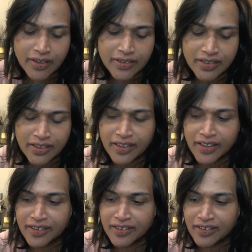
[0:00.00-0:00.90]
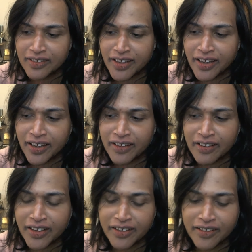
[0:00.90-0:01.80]
said that they had
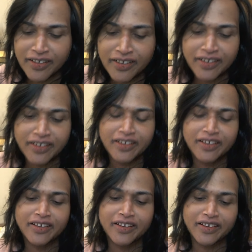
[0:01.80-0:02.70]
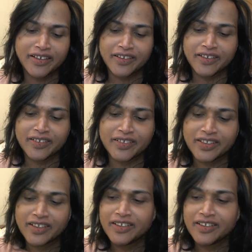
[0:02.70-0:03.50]
like a